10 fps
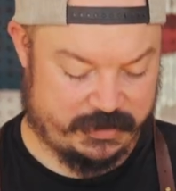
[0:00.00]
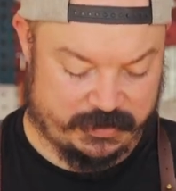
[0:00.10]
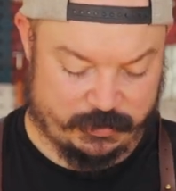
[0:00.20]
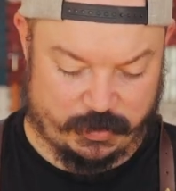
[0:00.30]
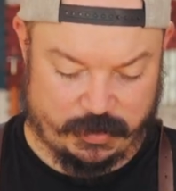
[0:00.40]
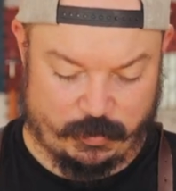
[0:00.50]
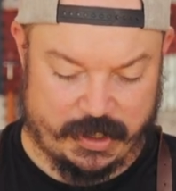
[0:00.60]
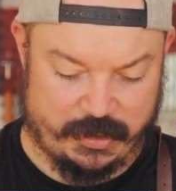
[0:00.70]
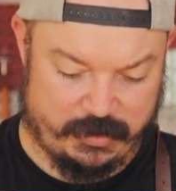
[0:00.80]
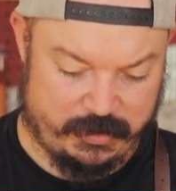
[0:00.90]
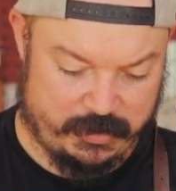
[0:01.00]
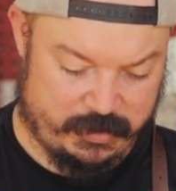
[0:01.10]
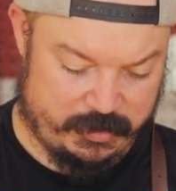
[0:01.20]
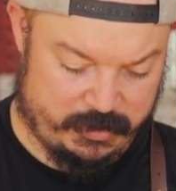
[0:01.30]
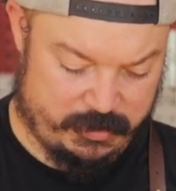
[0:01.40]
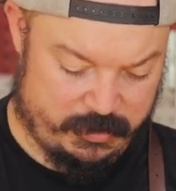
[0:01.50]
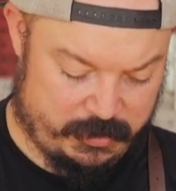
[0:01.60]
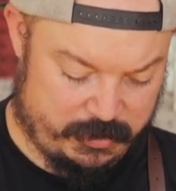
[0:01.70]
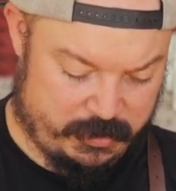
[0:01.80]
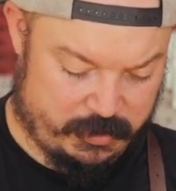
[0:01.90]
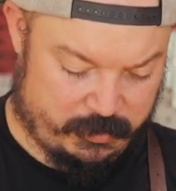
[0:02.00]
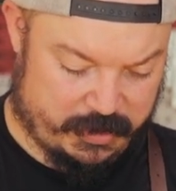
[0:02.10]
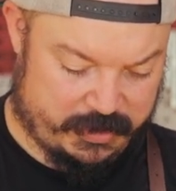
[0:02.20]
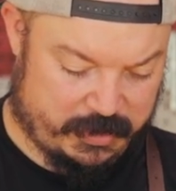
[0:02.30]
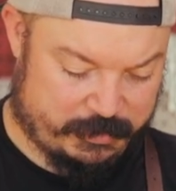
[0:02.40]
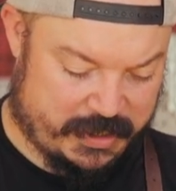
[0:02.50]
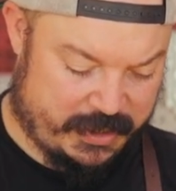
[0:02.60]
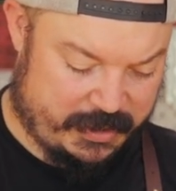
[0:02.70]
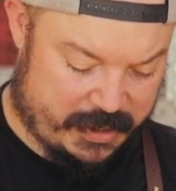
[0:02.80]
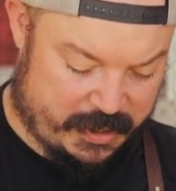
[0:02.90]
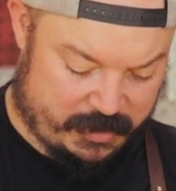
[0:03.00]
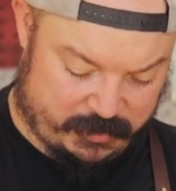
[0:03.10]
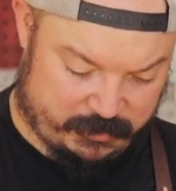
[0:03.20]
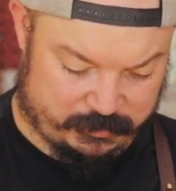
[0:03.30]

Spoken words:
So this is 1-to-1. We're gonna dump that in there.